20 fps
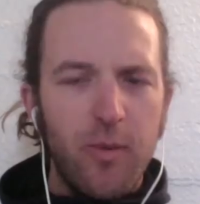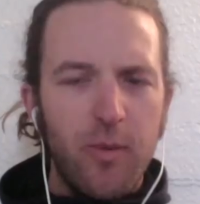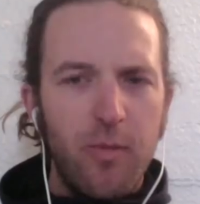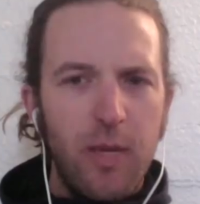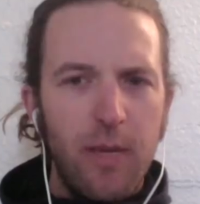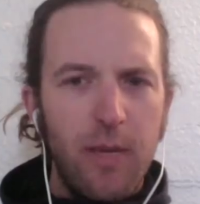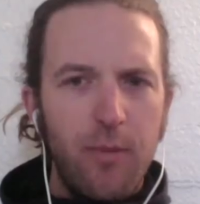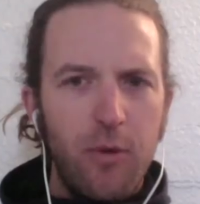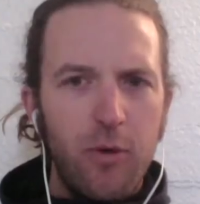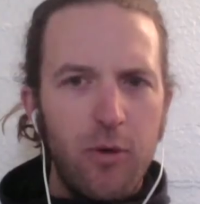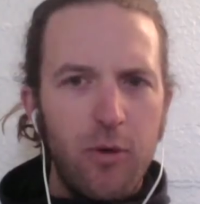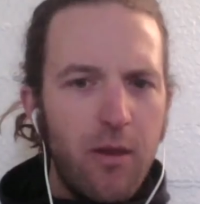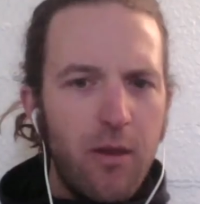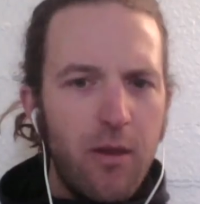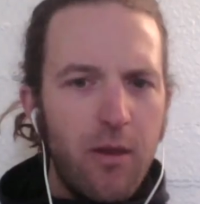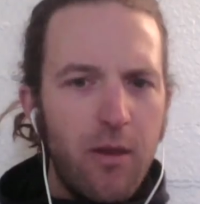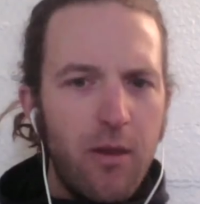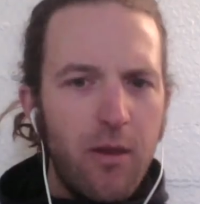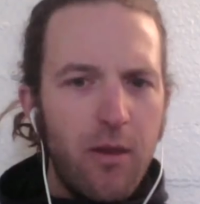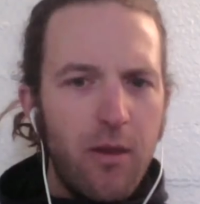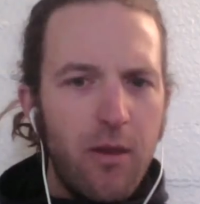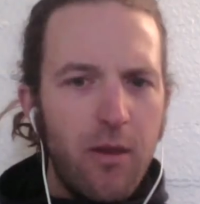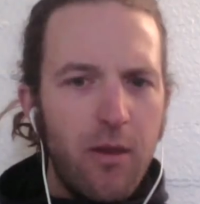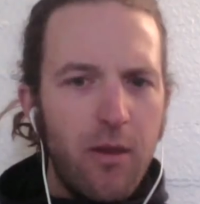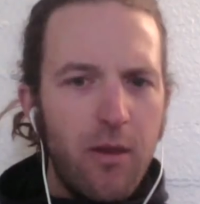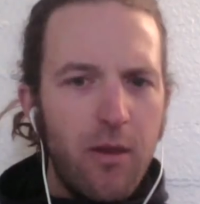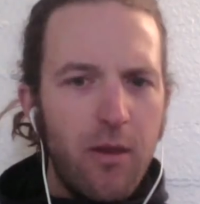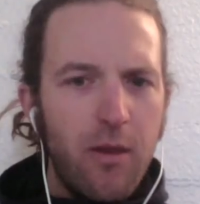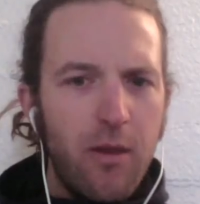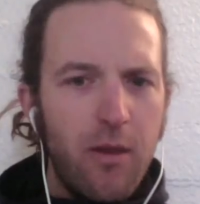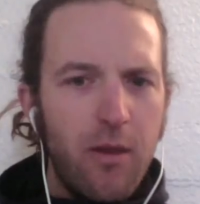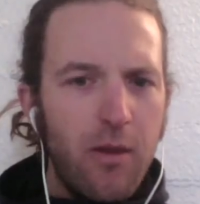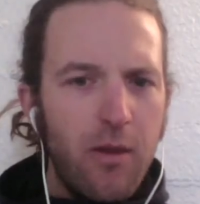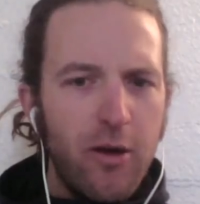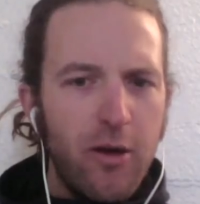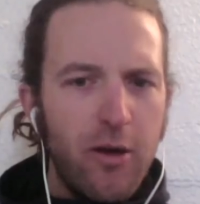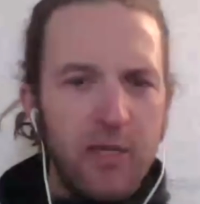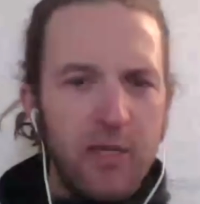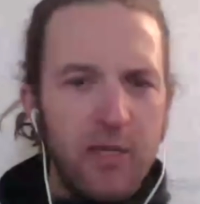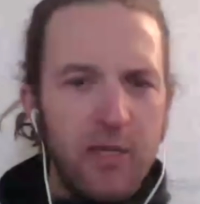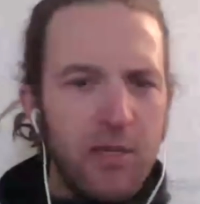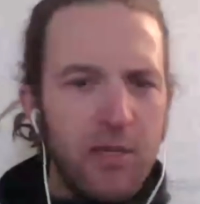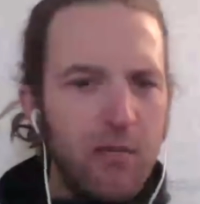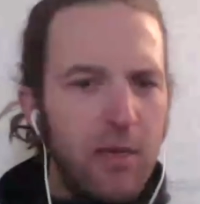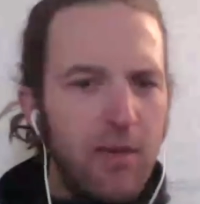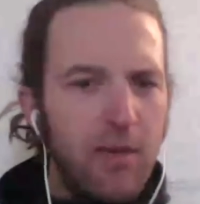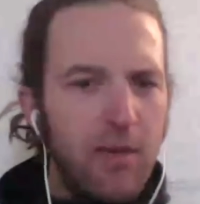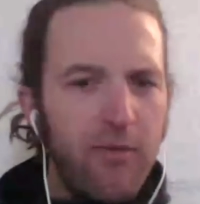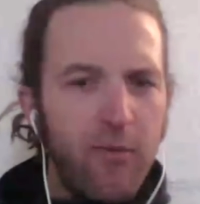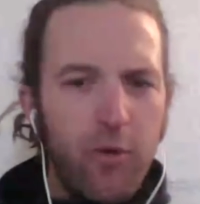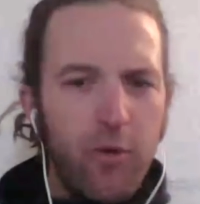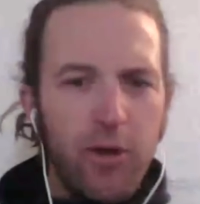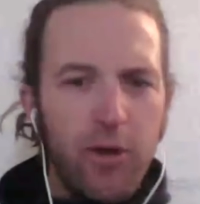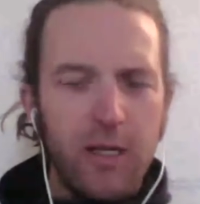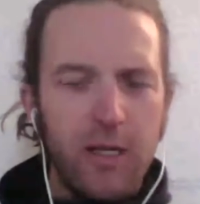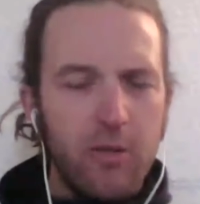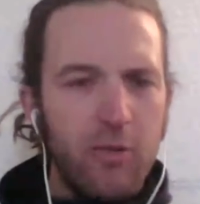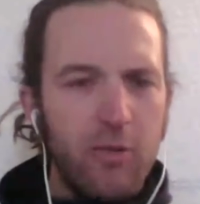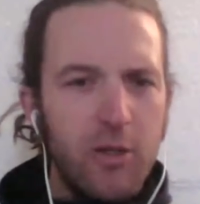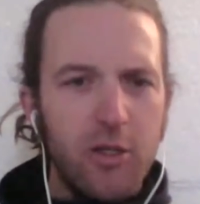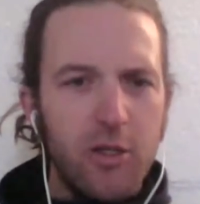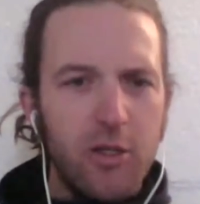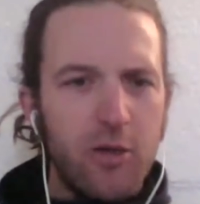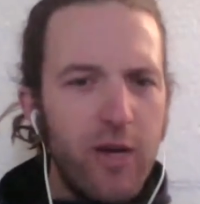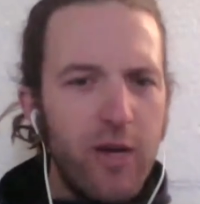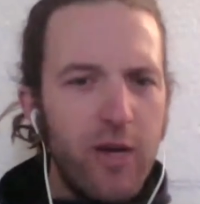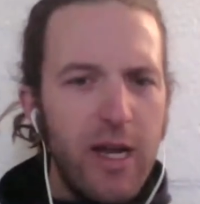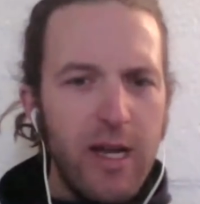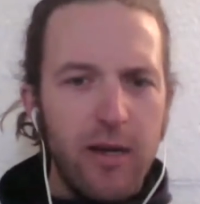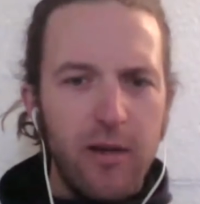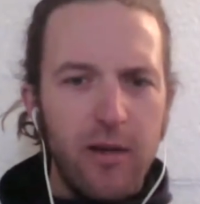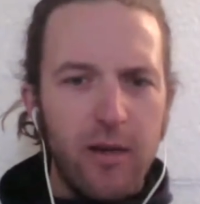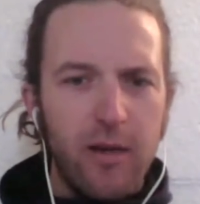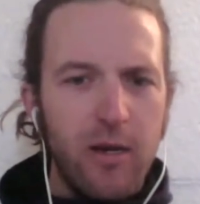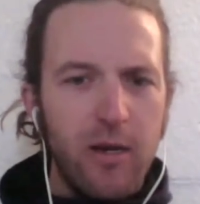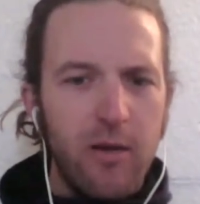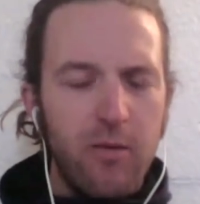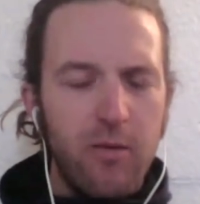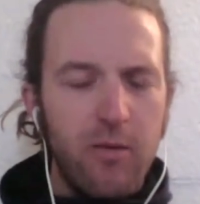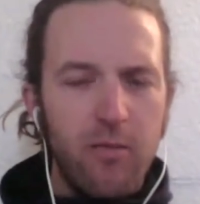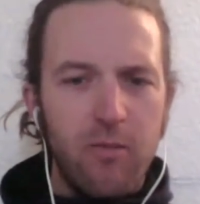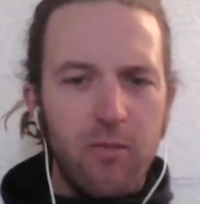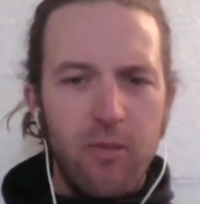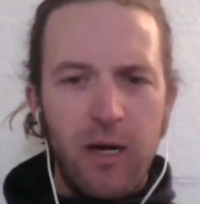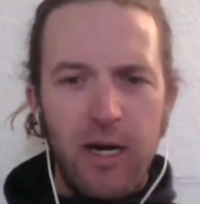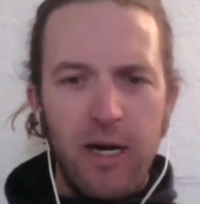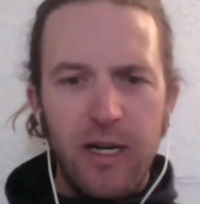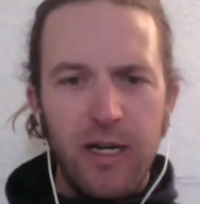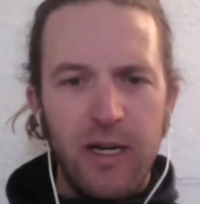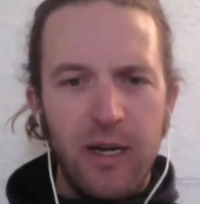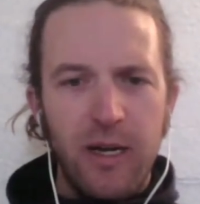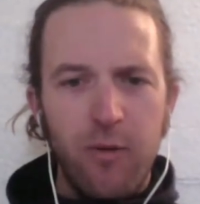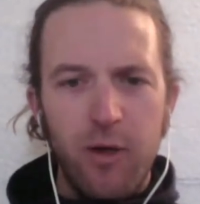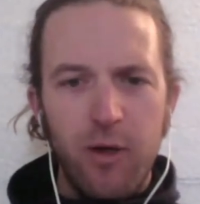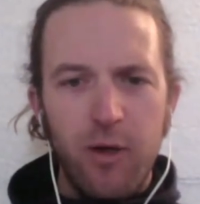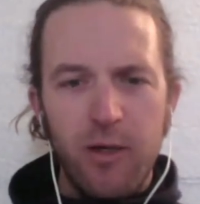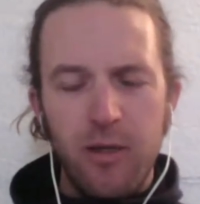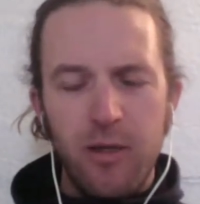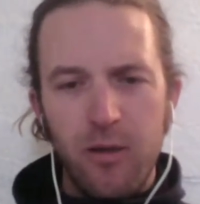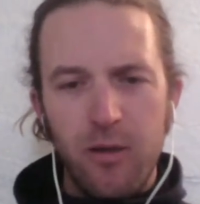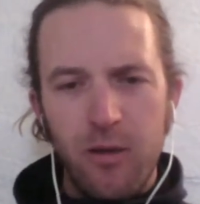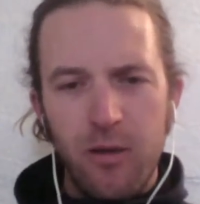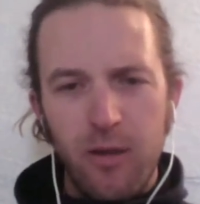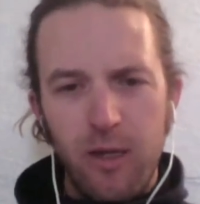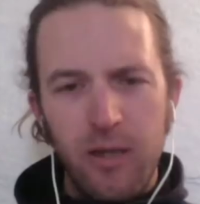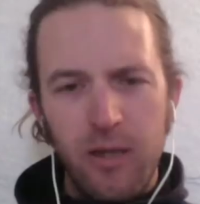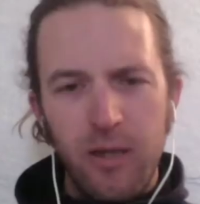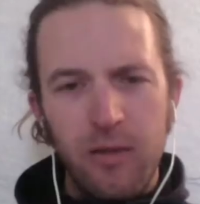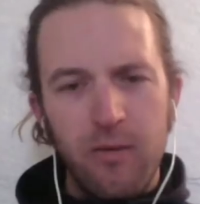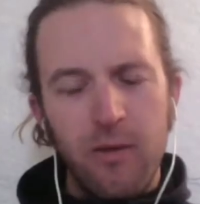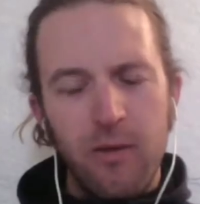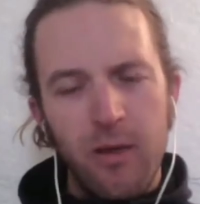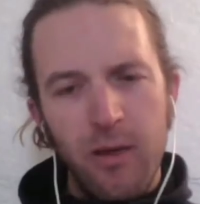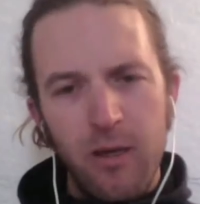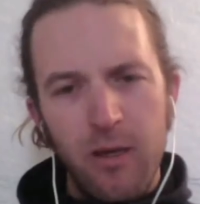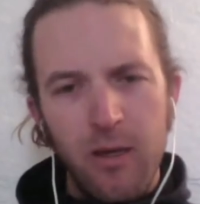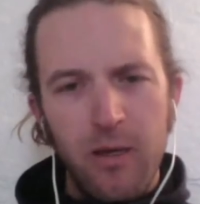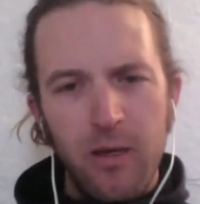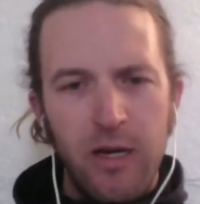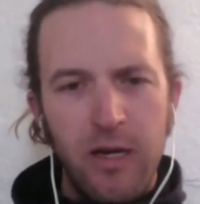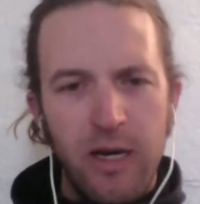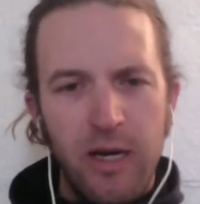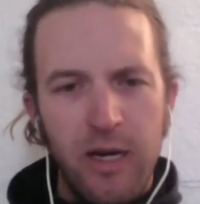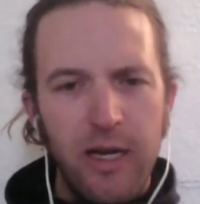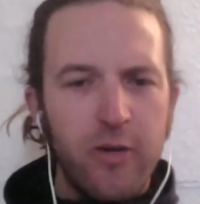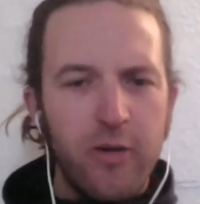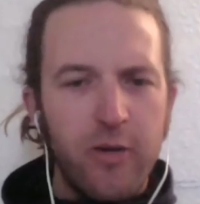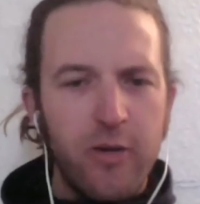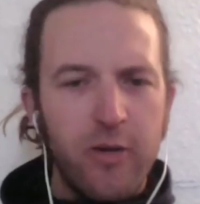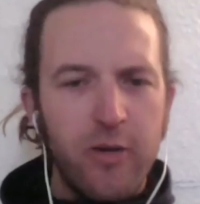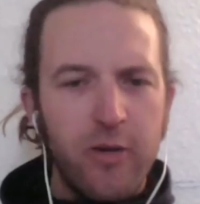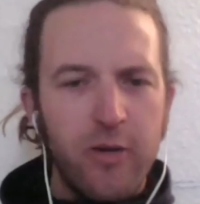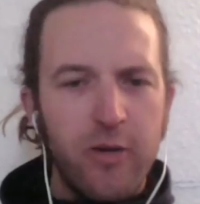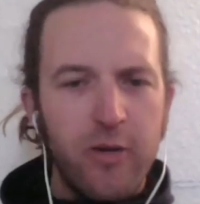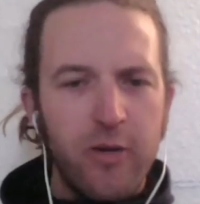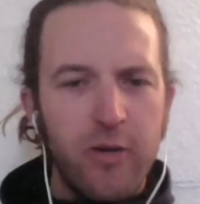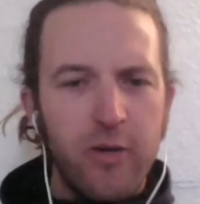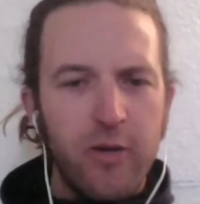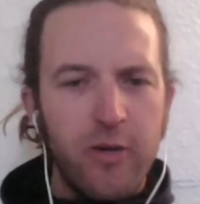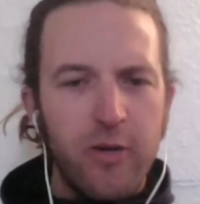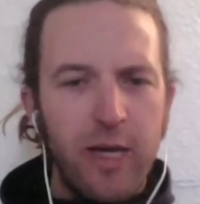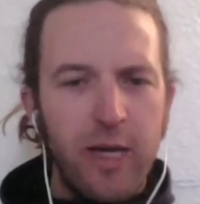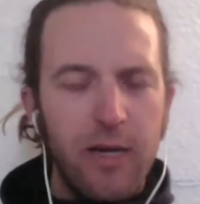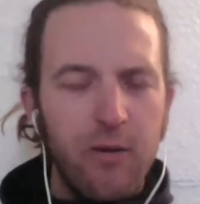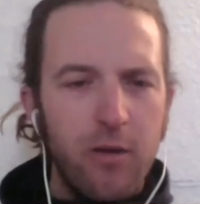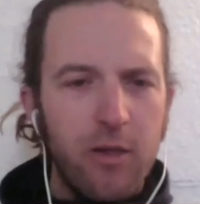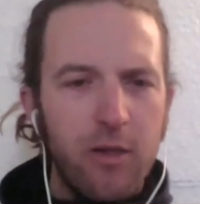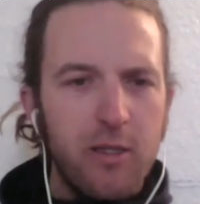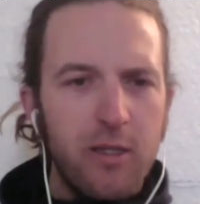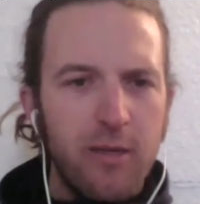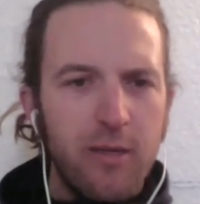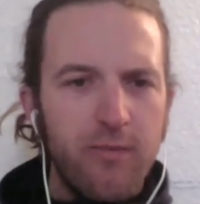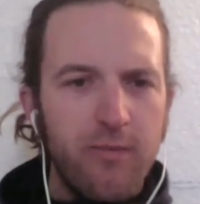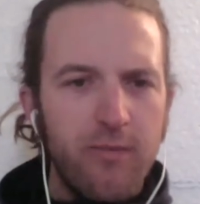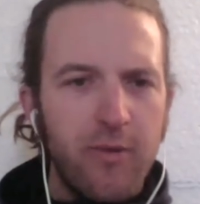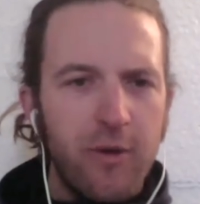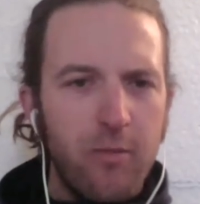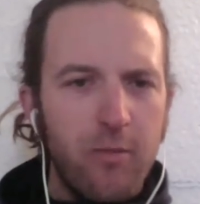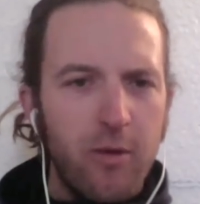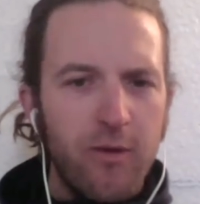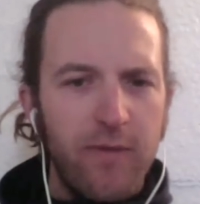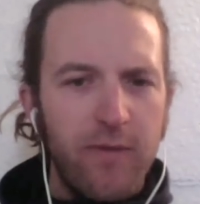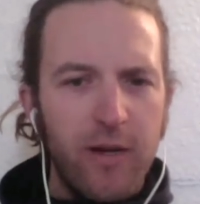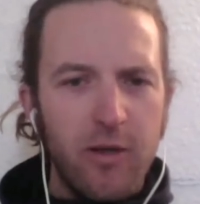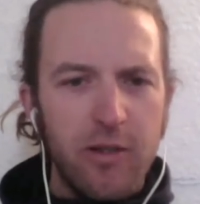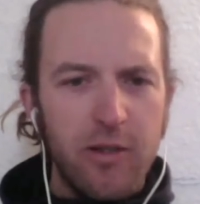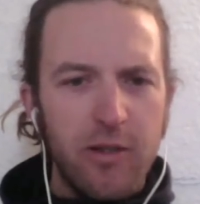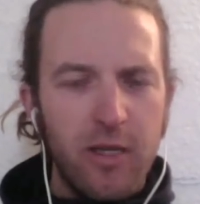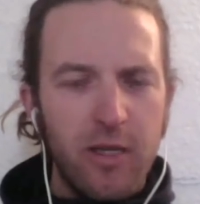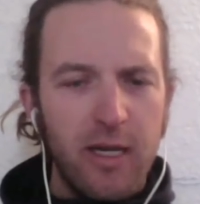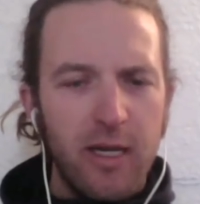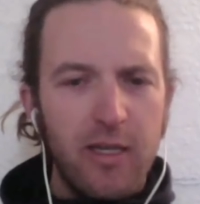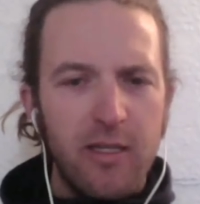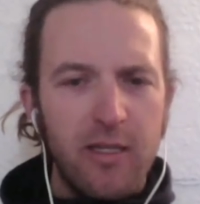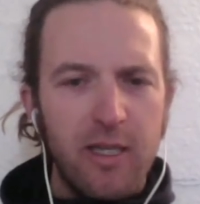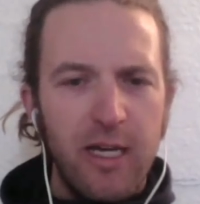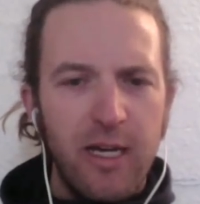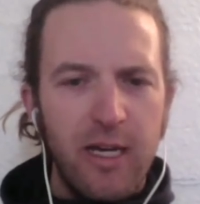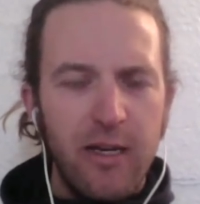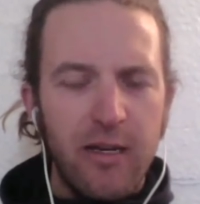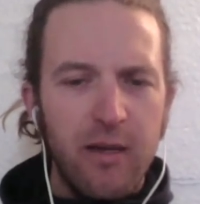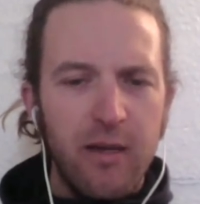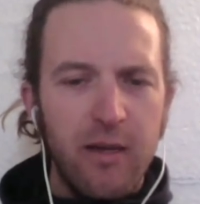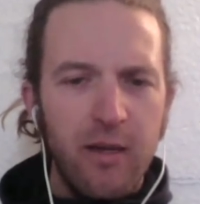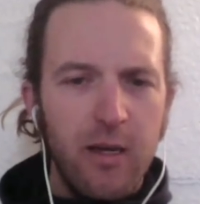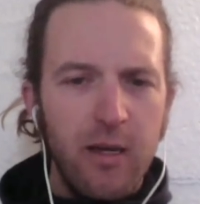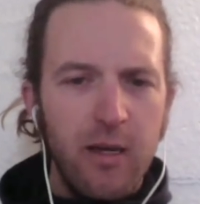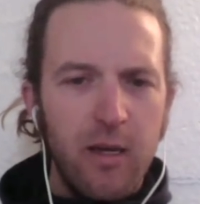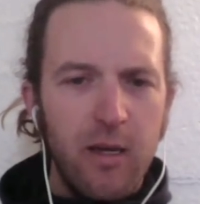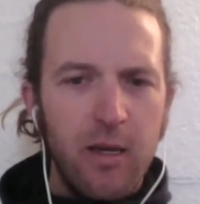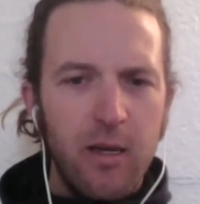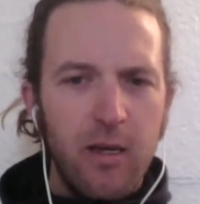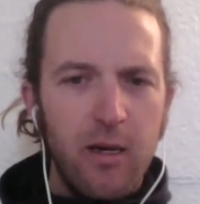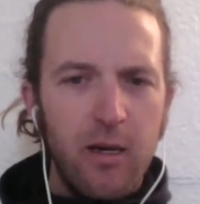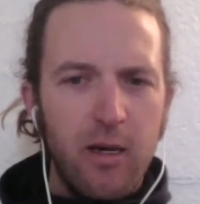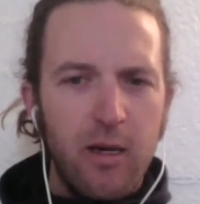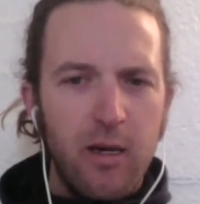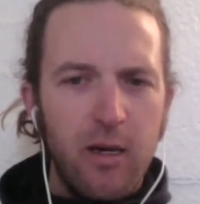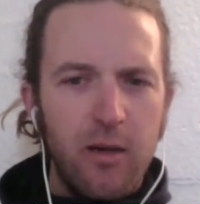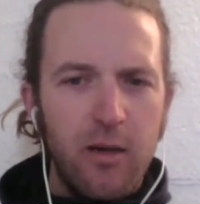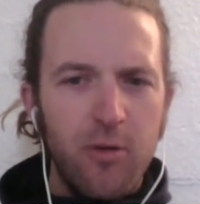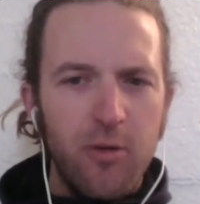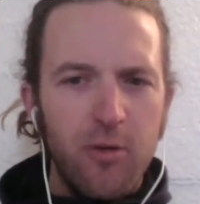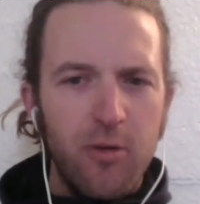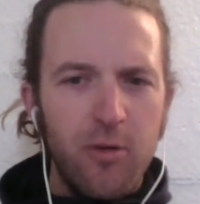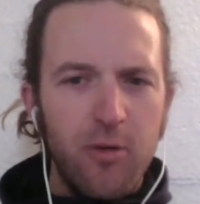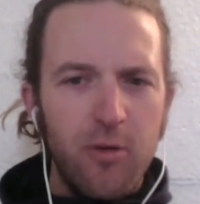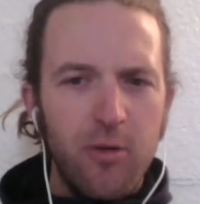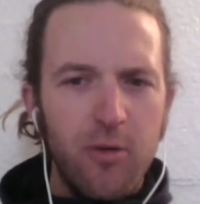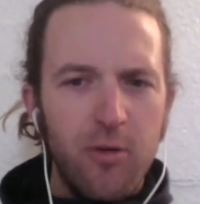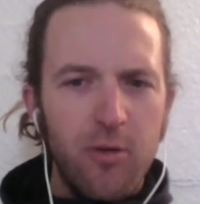of people who are in the mid thirties to mid forties, which is great. Um, Heidi and I worked in the in the high-end road and triathlon scene for a number of years, like I said, and uh, those